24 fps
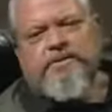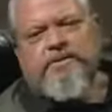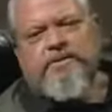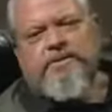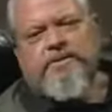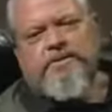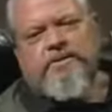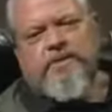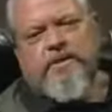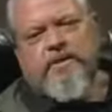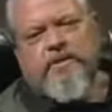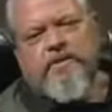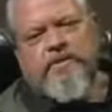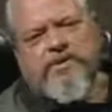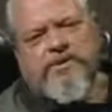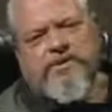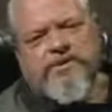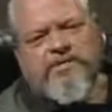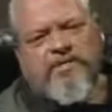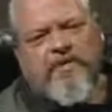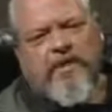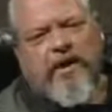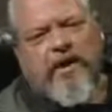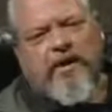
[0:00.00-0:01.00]
was
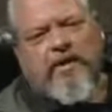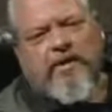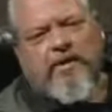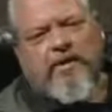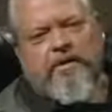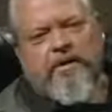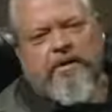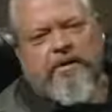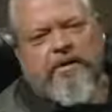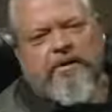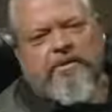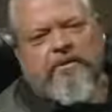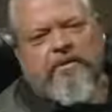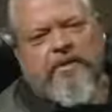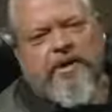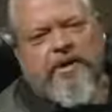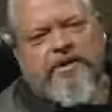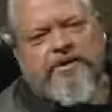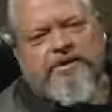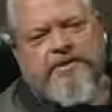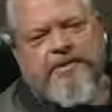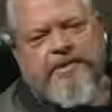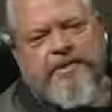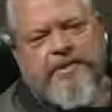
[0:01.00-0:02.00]
enormous fun.
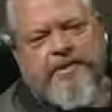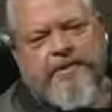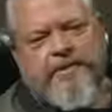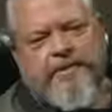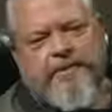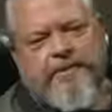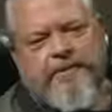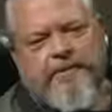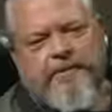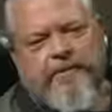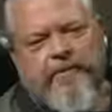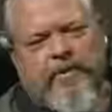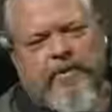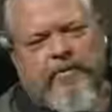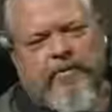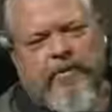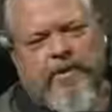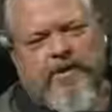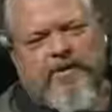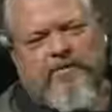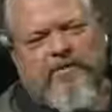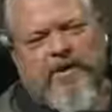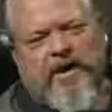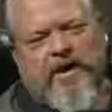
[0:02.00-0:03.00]
But um,
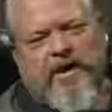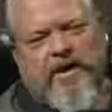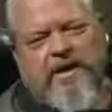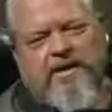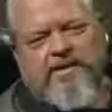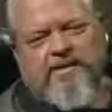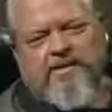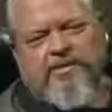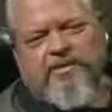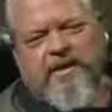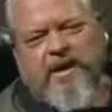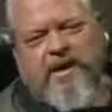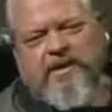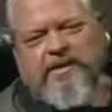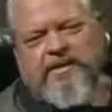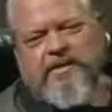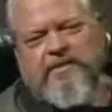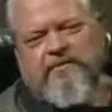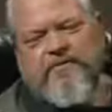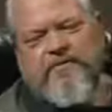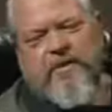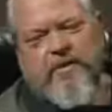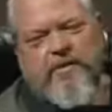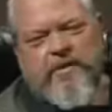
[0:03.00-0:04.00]
what have I
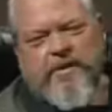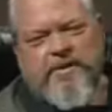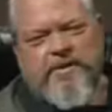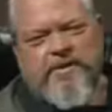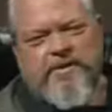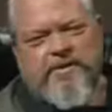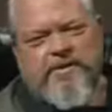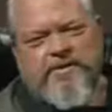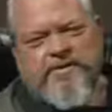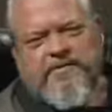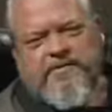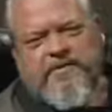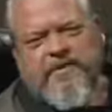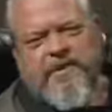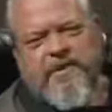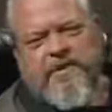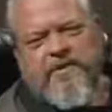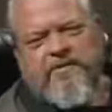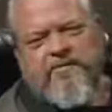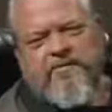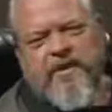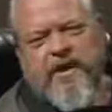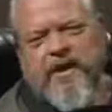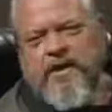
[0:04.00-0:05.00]
extracted from it that's of
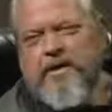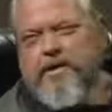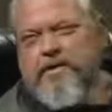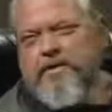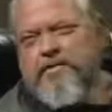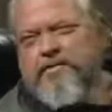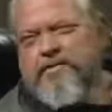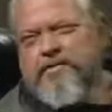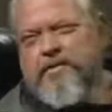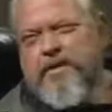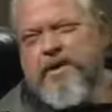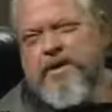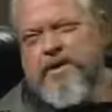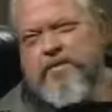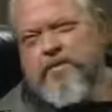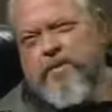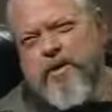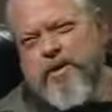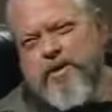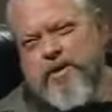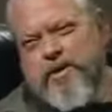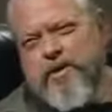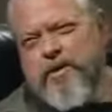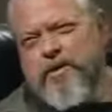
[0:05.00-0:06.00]
any value to
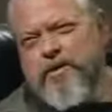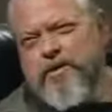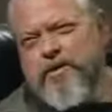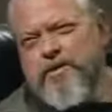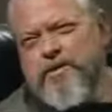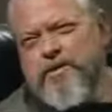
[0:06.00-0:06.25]
anybody? What